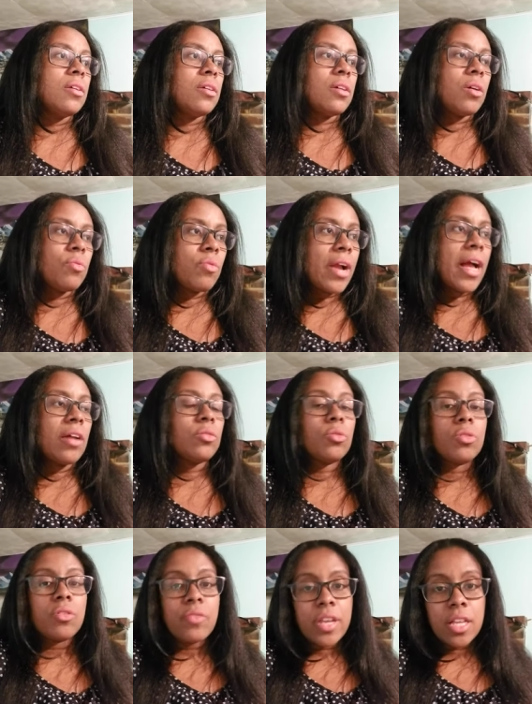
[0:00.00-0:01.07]
around
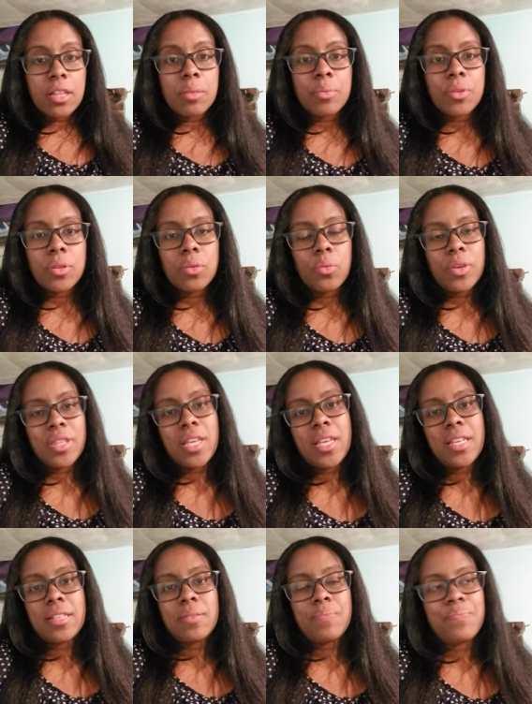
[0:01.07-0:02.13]
or available where they
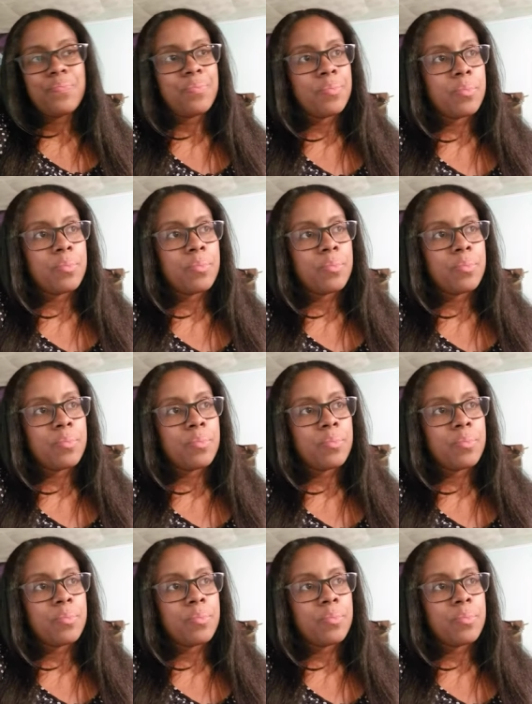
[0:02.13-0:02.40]
can